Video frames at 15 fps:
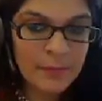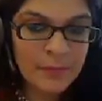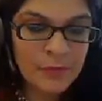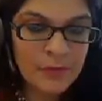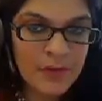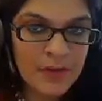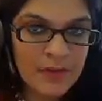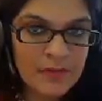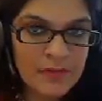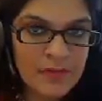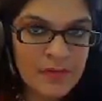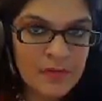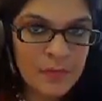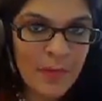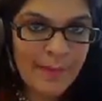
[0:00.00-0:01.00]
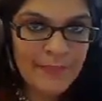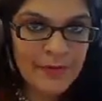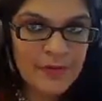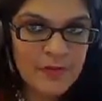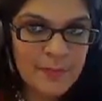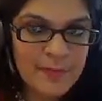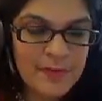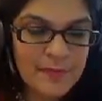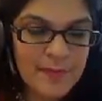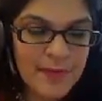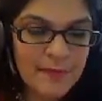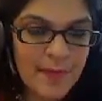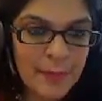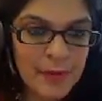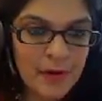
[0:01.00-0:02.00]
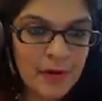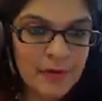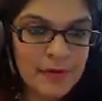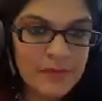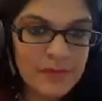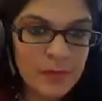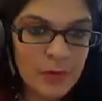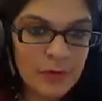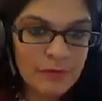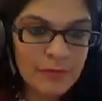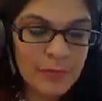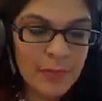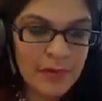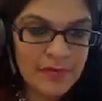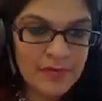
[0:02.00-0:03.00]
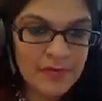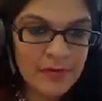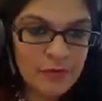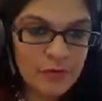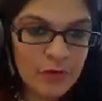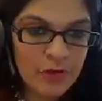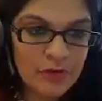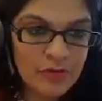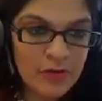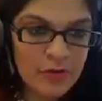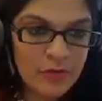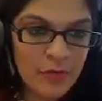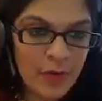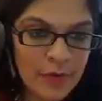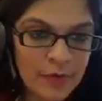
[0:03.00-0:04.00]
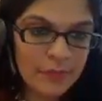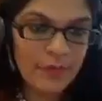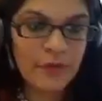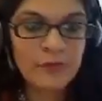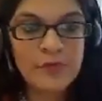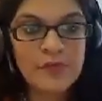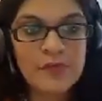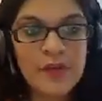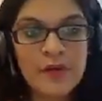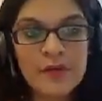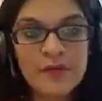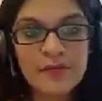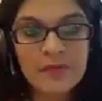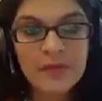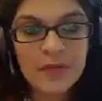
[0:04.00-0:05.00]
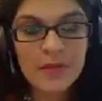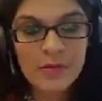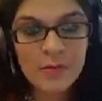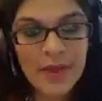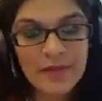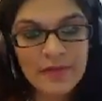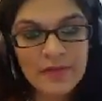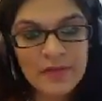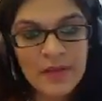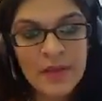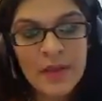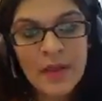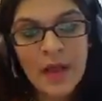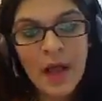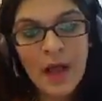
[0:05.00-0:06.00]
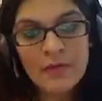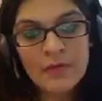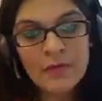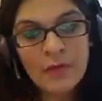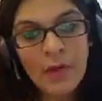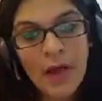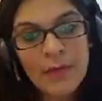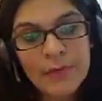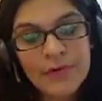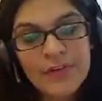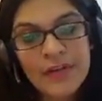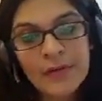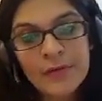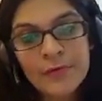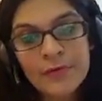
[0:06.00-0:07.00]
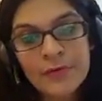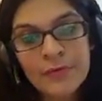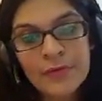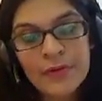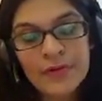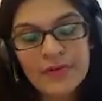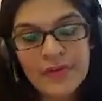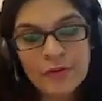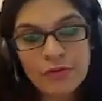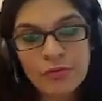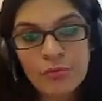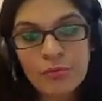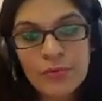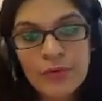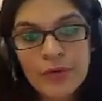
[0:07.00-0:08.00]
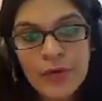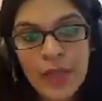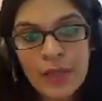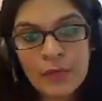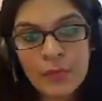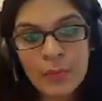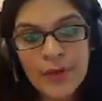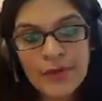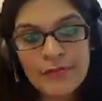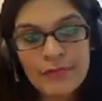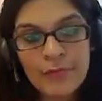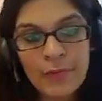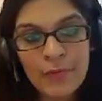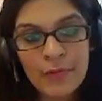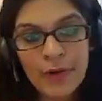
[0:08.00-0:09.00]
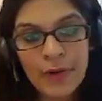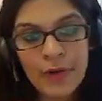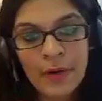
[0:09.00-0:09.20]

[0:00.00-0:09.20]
this specific webinar is not for master's education. It's for undergraduate studies in the US. So I would tell you to stay tuned and wait for